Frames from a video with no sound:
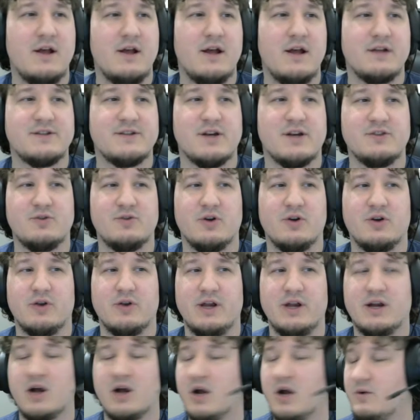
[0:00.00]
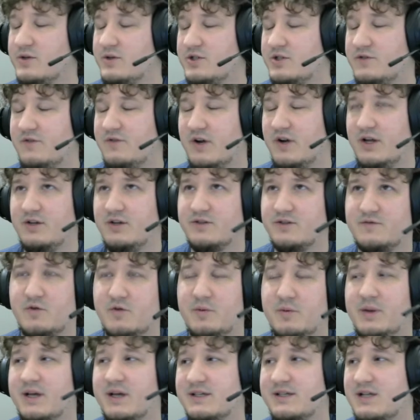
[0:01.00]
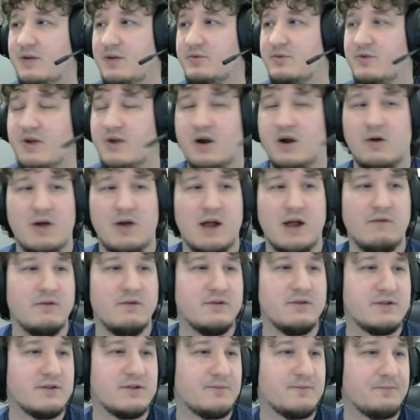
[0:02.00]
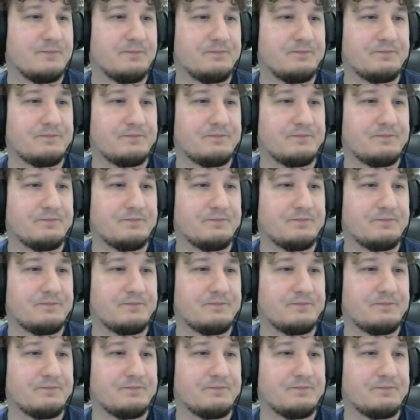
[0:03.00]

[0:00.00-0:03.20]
It's also a green card, which is very useful because it helps with our arrivals.